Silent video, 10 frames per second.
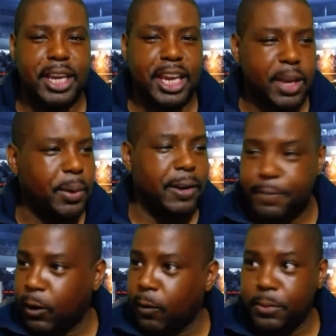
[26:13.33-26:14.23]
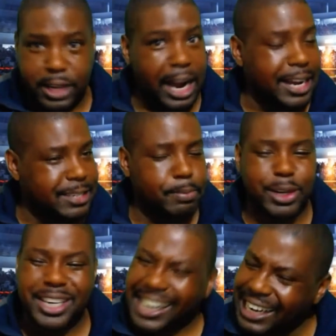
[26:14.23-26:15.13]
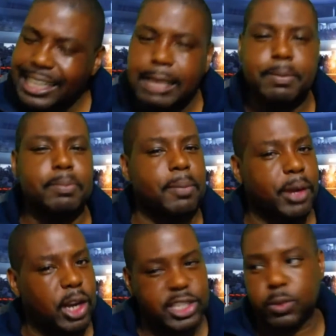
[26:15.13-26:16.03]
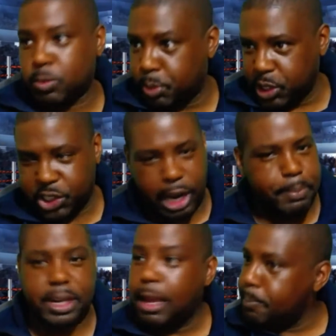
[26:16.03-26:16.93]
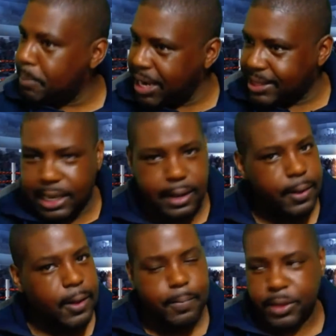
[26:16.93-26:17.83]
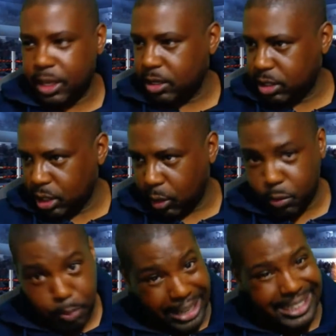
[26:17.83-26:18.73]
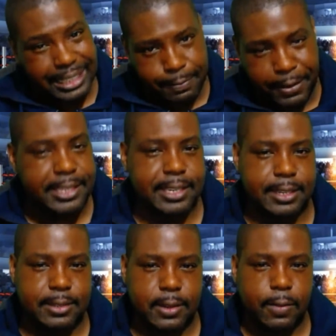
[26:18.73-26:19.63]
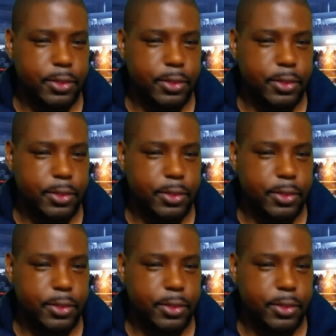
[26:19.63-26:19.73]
He went and fought the guys in Britain. He cleaned up in Britain because he was British champion, made made the defenses,